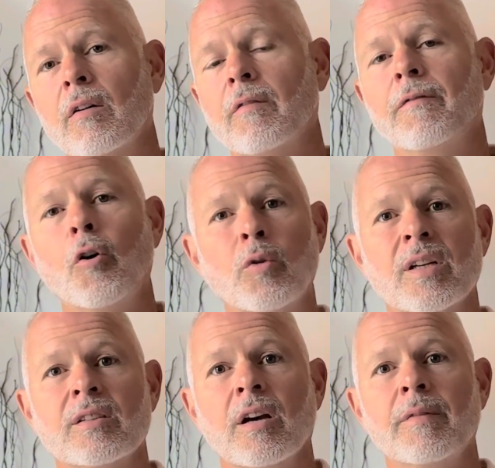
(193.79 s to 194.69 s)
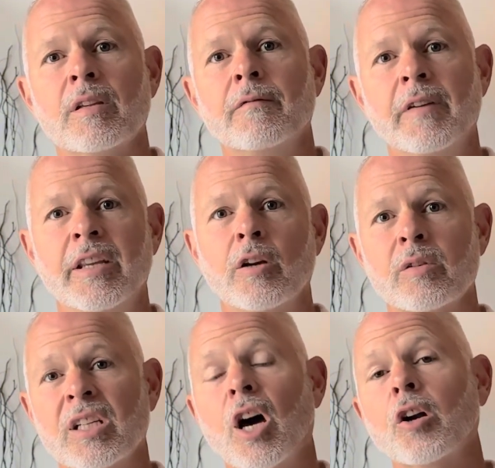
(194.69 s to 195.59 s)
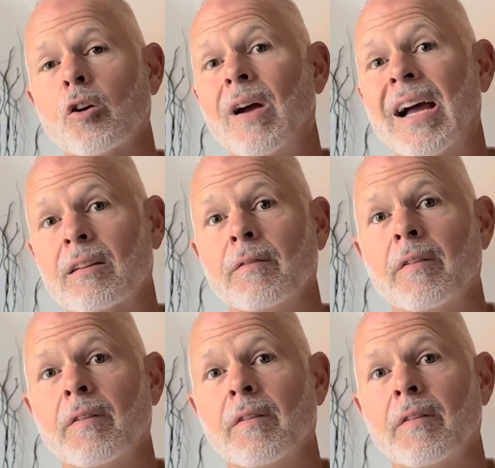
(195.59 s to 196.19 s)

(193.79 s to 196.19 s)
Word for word: focus of this video is an underactive